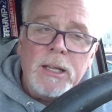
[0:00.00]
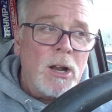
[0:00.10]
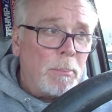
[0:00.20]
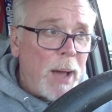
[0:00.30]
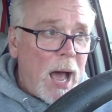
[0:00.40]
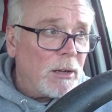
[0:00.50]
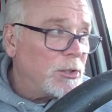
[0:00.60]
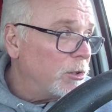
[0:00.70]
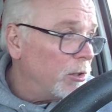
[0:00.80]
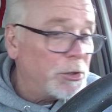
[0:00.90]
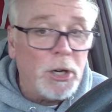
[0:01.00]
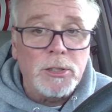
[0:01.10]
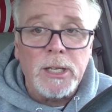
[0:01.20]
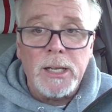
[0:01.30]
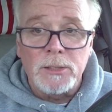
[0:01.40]
You know, Paterson, New
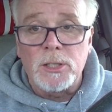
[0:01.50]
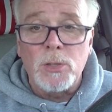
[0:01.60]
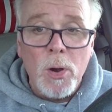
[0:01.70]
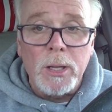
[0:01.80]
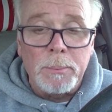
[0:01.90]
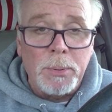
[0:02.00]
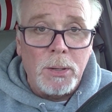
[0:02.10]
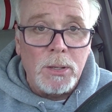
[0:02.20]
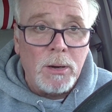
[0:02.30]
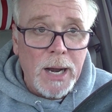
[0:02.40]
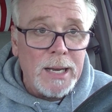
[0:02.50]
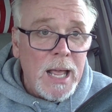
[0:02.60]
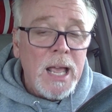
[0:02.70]
Jersey is a toilet bowl, all right?